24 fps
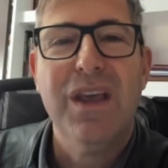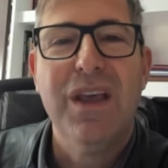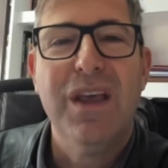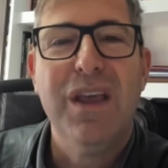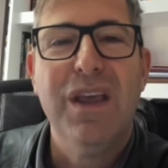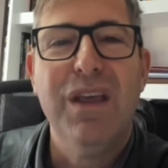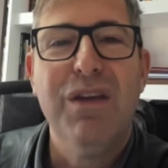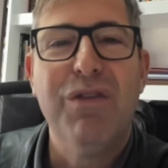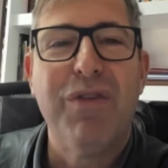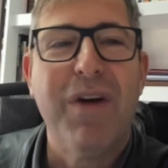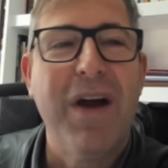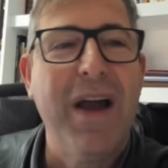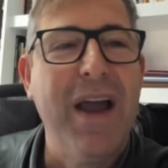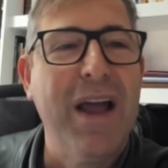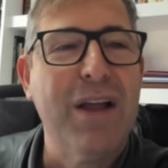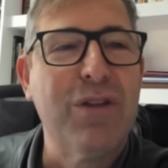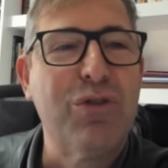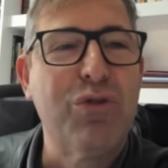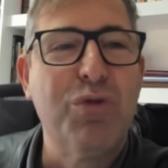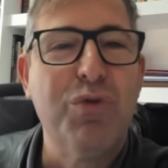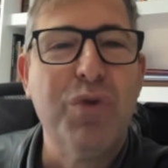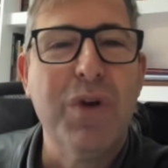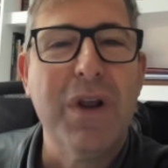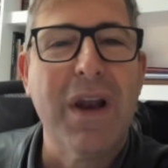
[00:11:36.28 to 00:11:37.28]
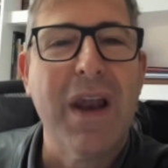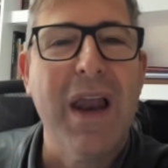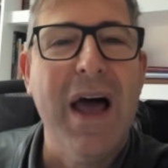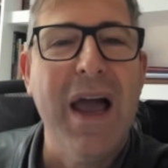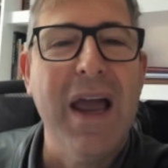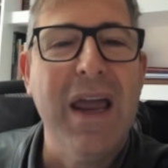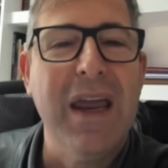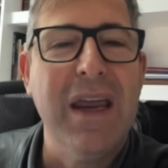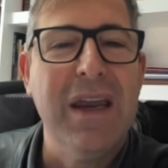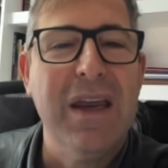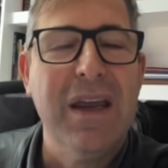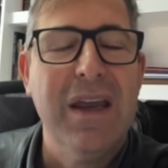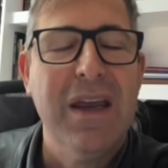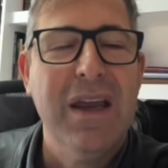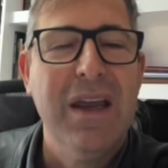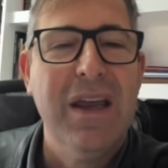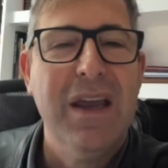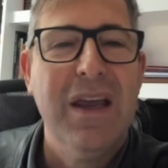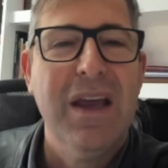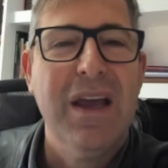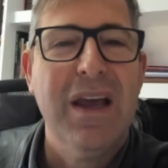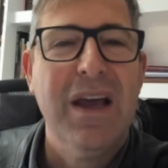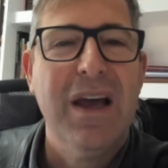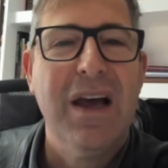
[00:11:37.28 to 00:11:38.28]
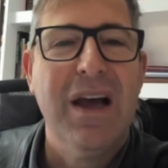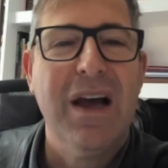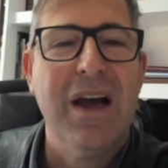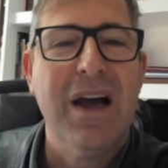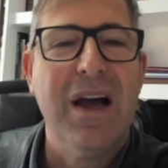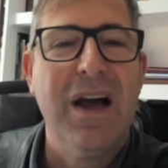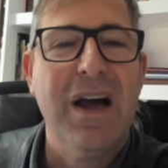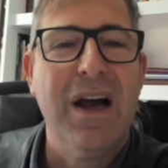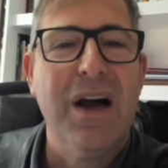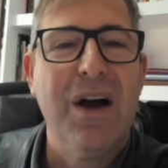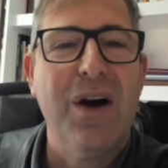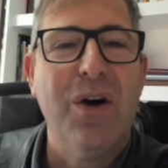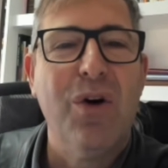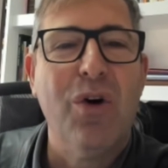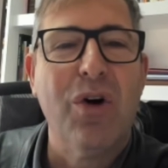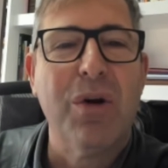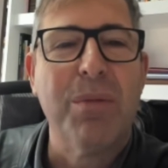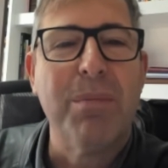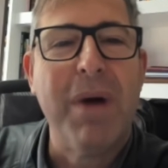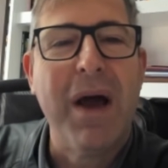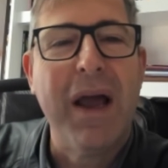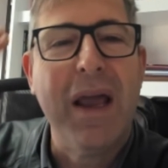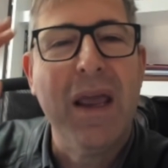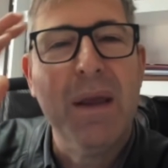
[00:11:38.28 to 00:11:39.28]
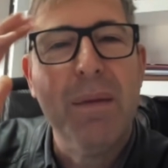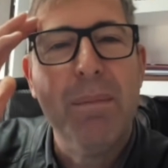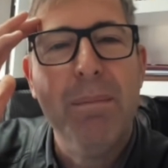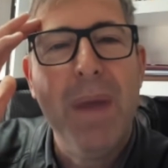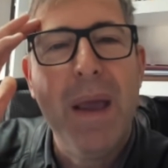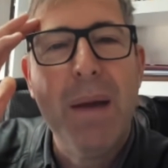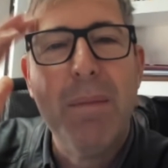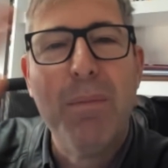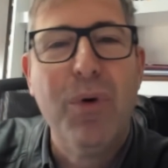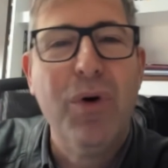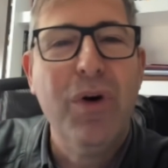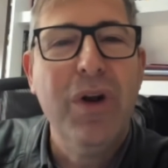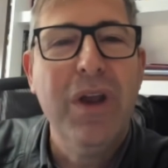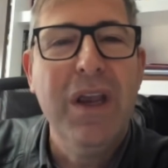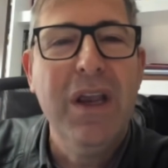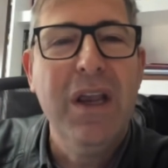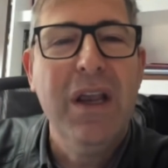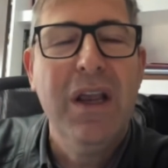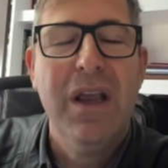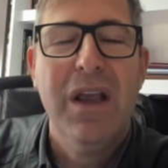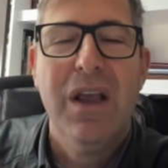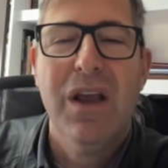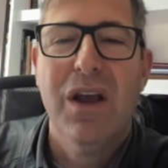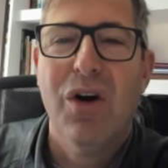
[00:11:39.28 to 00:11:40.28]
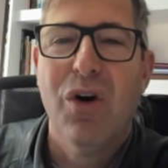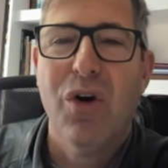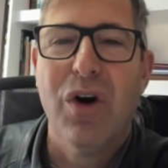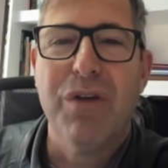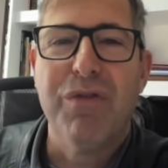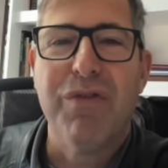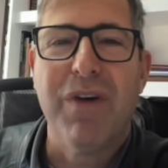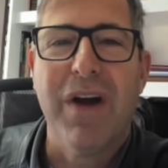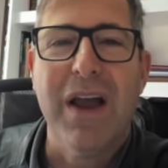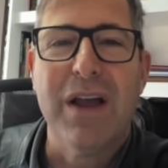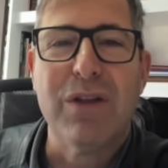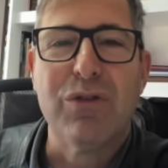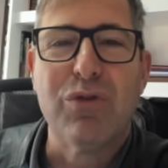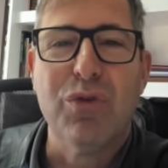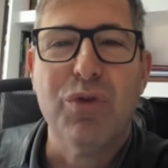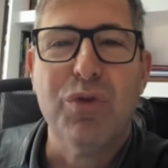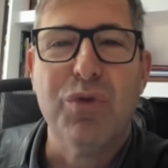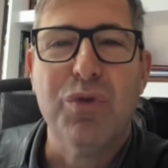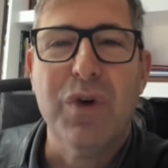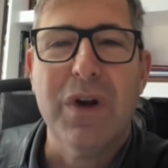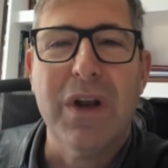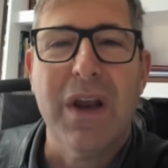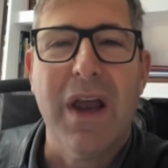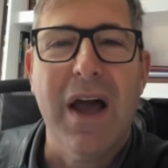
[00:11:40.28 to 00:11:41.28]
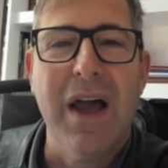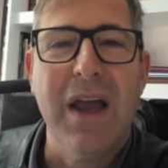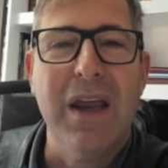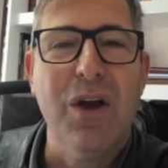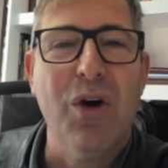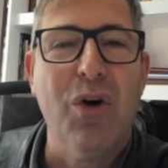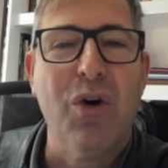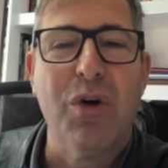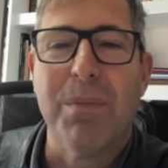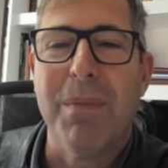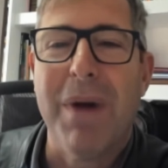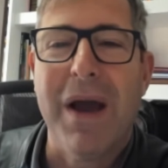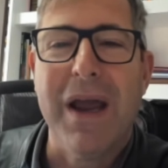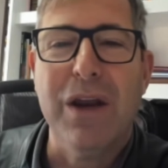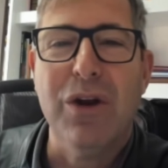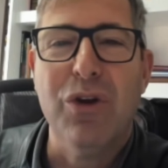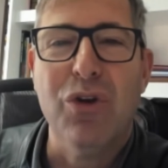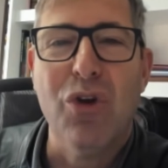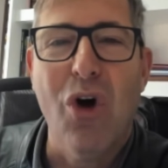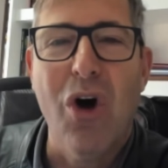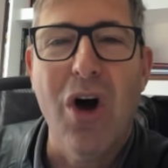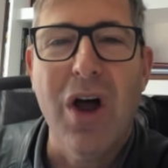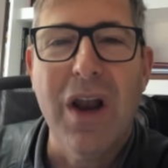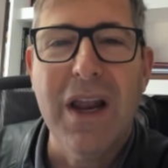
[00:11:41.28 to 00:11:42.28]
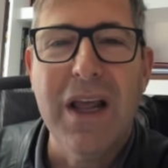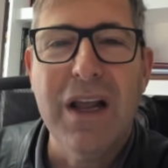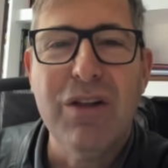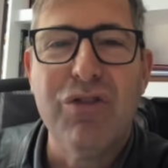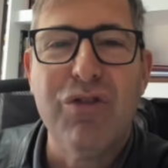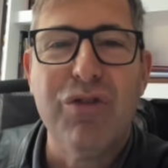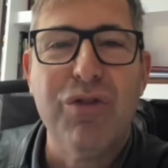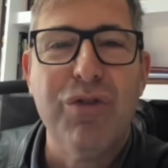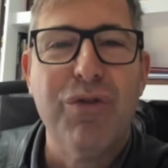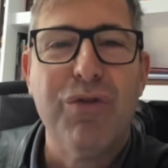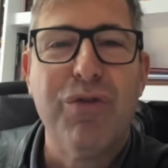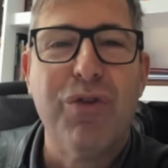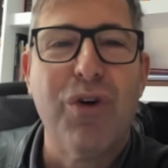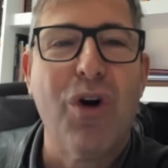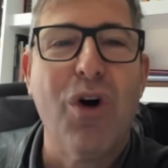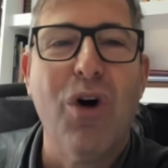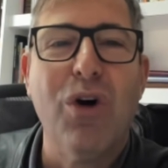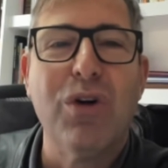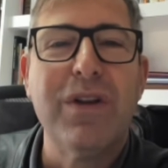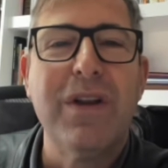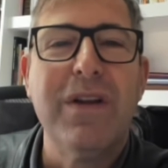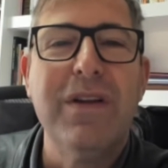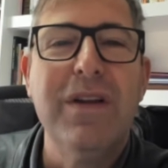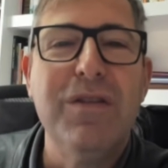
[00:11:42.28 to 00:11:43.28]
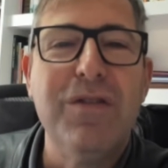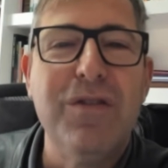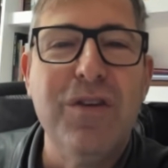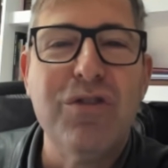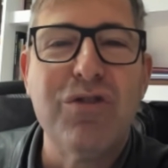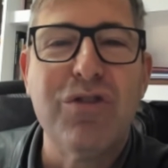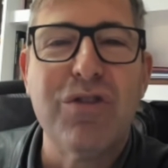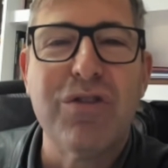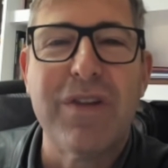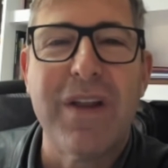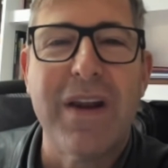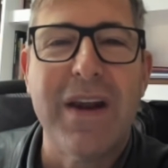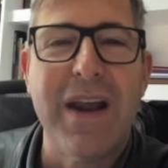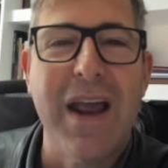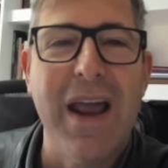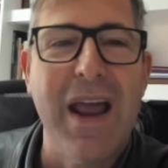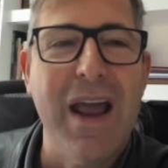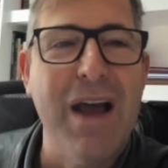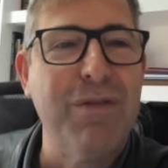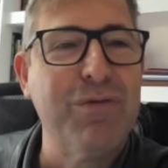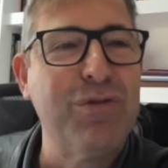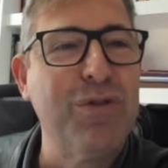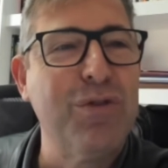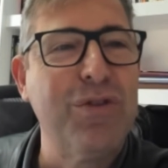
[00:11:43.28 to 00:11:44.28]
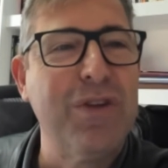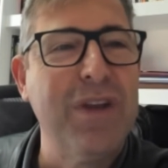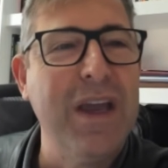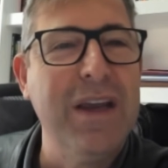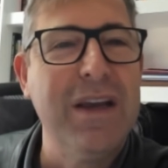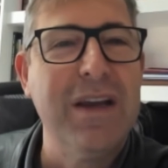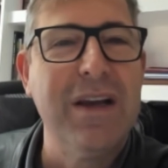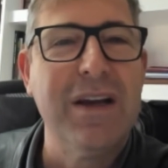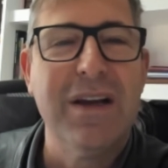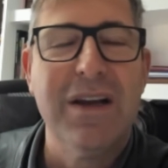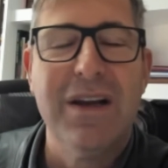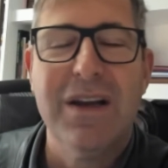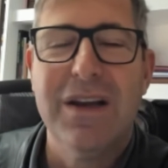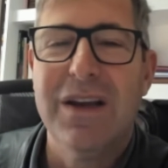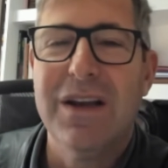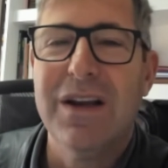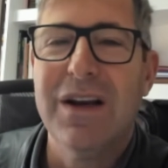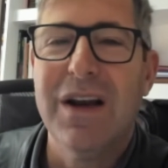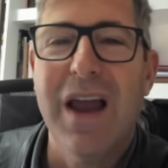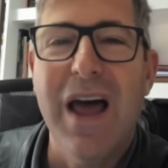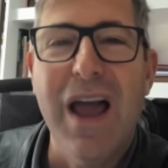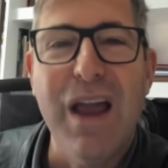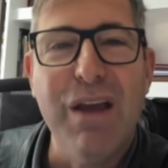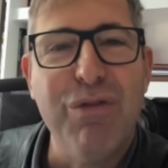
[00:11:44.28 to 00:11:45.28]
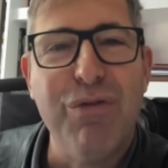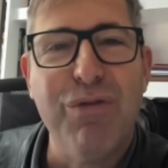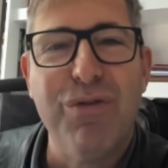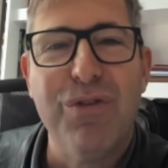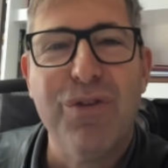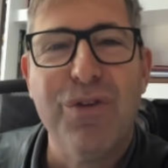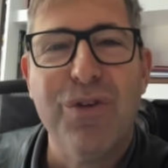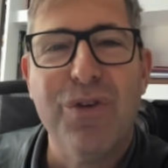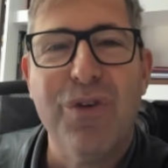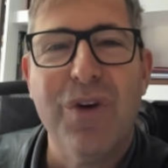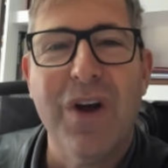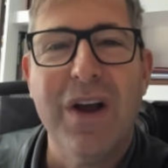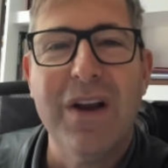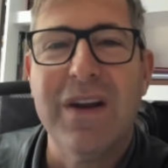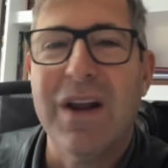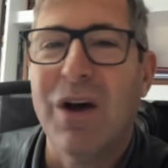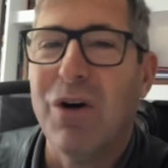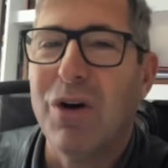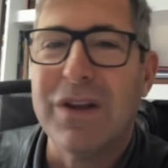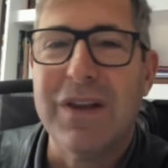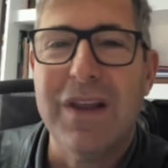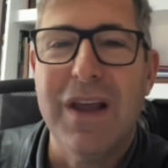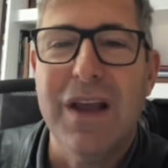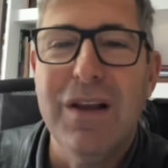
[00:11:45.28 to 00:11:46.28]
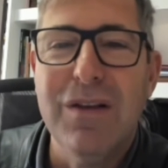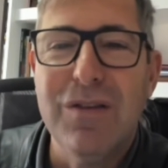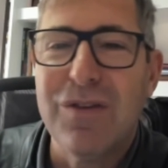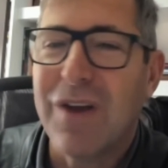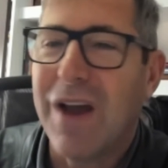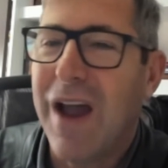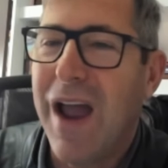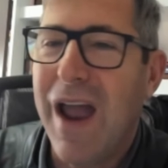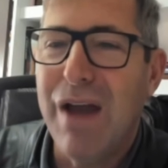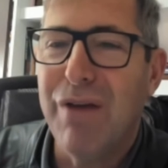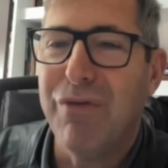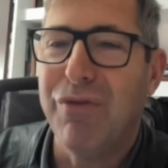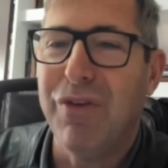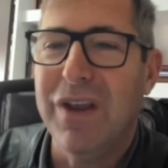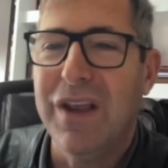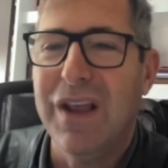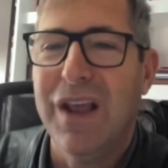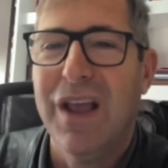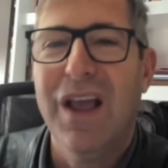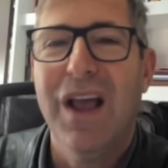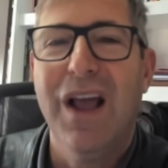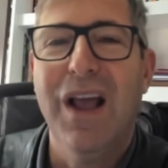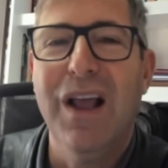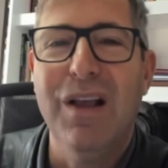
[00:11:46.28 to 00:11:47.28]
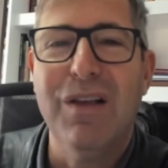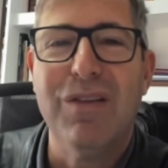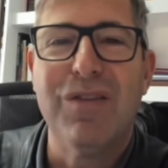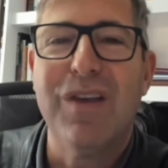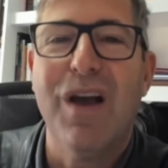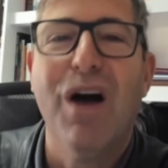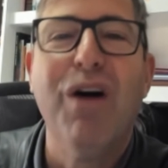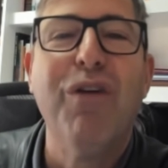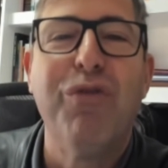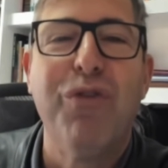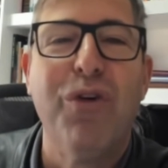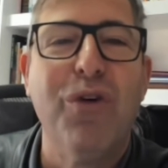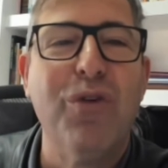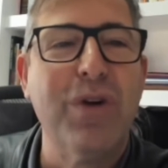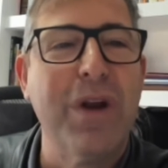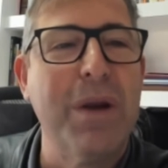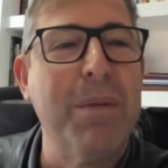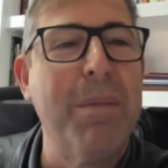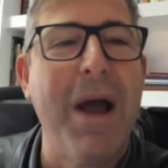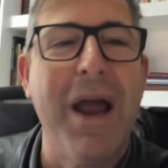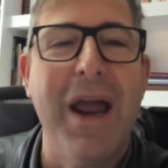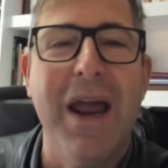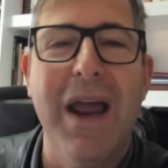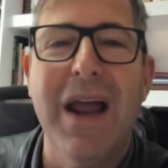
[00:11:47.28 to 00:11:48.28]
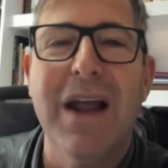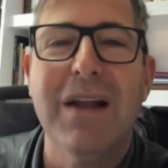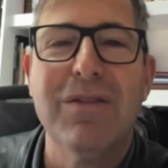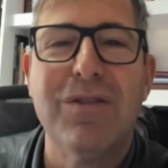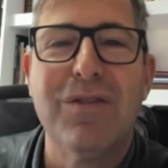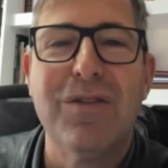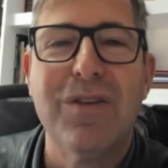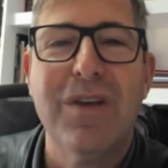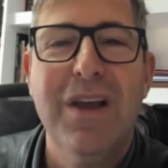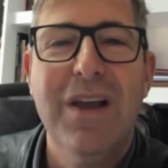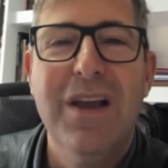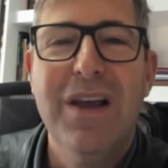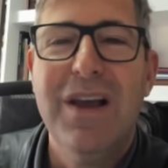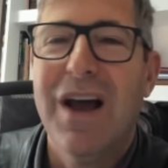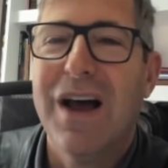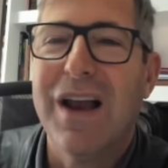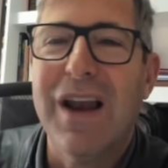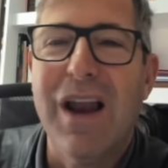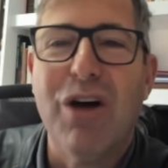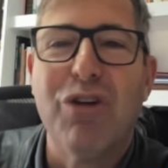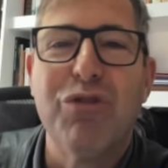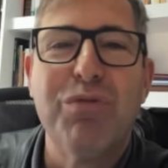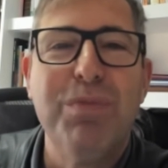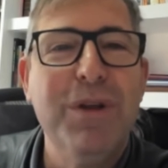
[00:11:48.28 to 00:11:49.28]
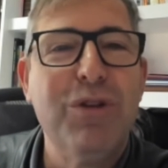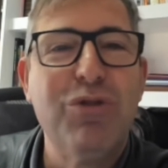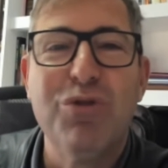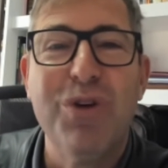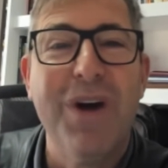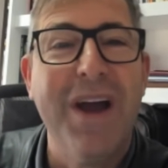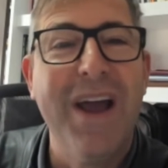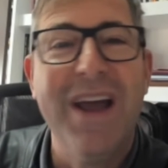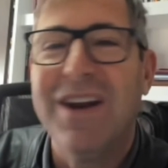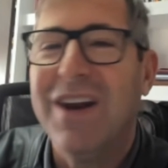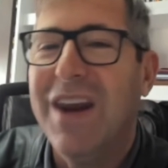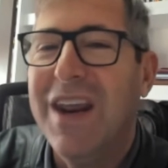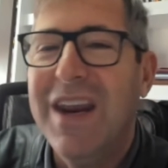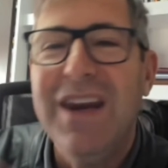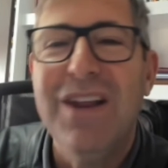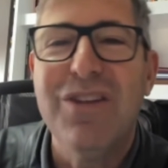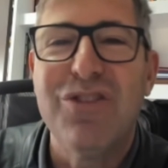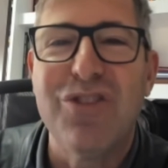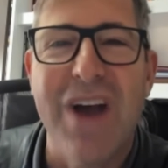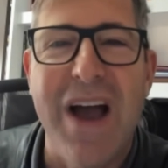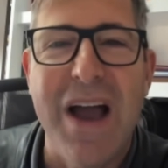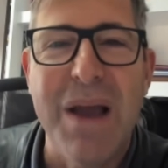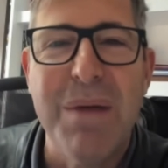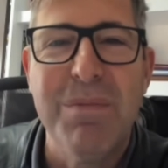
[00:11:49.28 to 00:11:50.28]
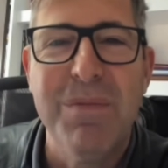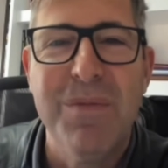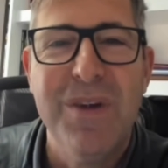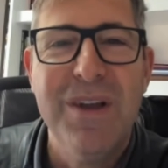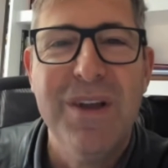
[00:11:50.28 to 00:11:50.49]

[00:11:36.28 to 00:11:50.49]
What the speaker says: if I had to rely on my memory, or if I had to rely on my knowledge for all the decisions that I have to take in life. Right? Nowadays, having a cell phone in my hands allows me to, at any time,